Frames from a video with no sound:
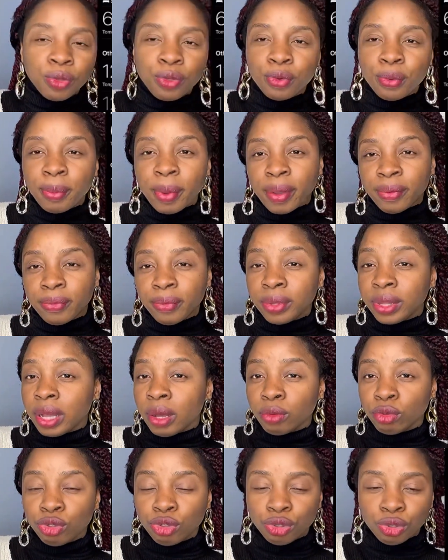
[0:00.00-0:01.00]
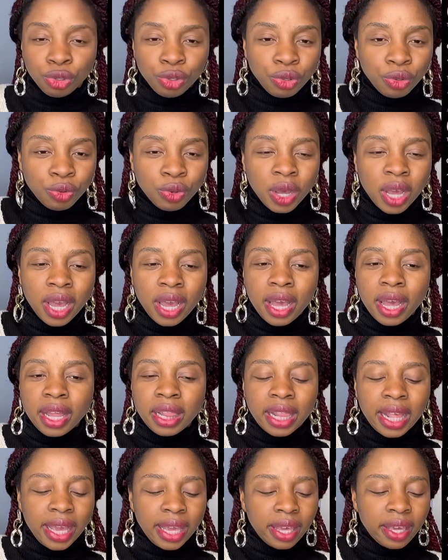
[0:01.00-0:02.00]
through my phone, I will show you
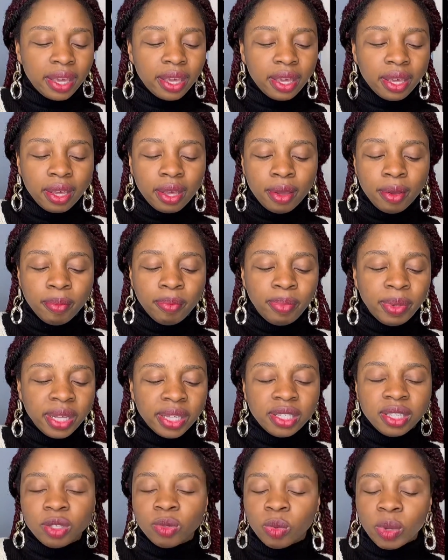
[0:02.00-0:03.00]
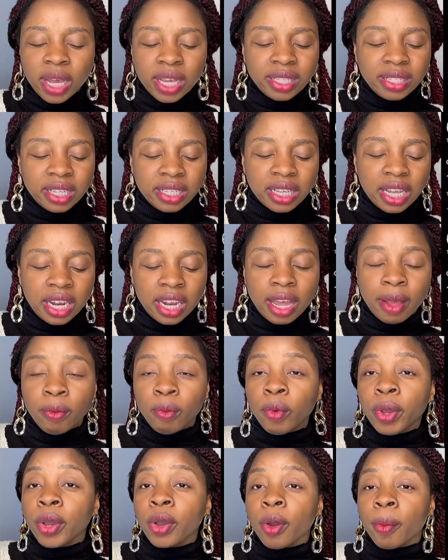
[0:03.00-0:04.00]
like places where I set alarm,
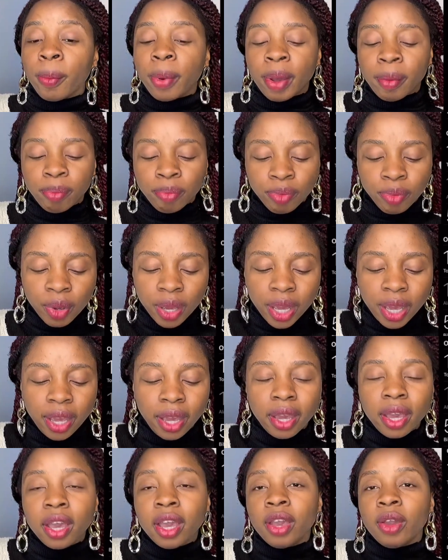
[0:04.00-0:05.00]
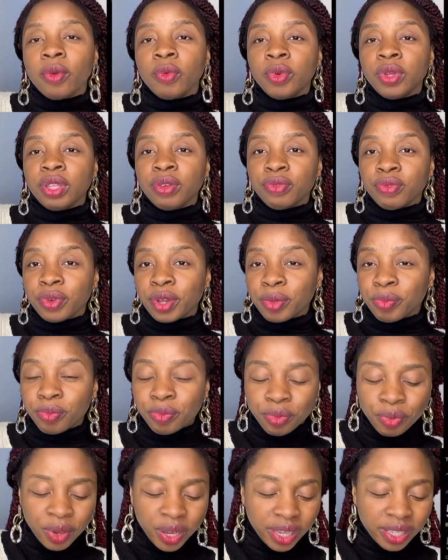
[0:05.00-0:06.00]
wake up and pray. Winifred
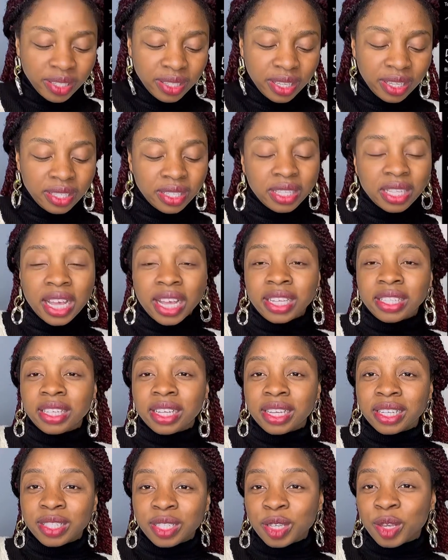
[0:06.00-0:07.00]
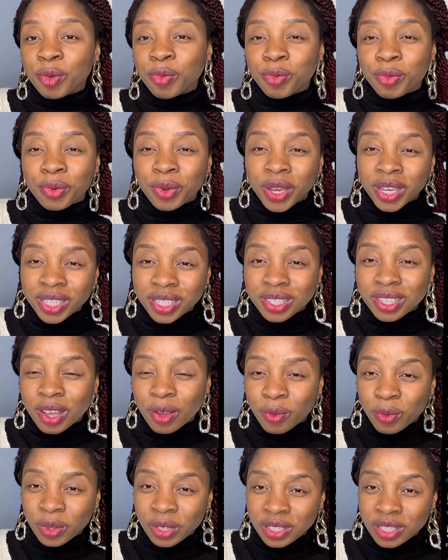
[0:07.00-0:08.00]
prays. It's 9.30, praise.
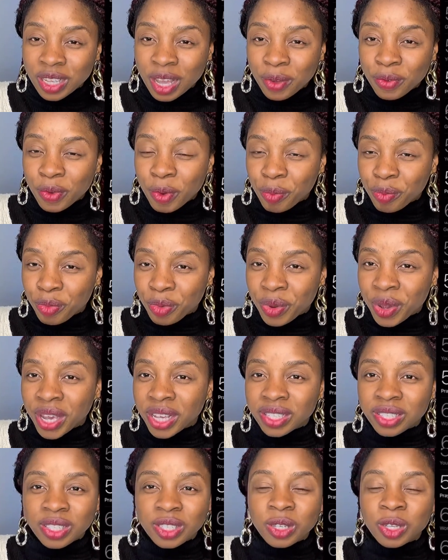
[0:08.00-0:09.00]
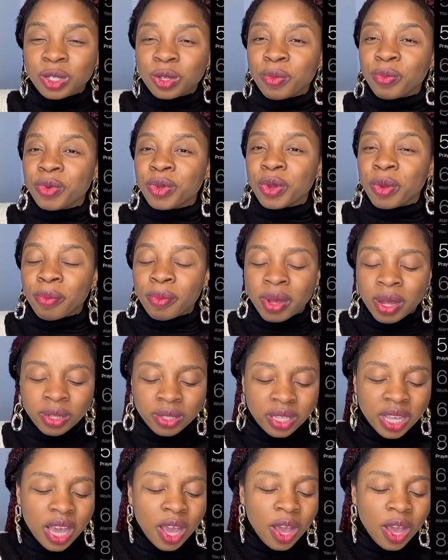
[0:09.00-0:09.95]
Uh, it's time for praise. Just open your mouth.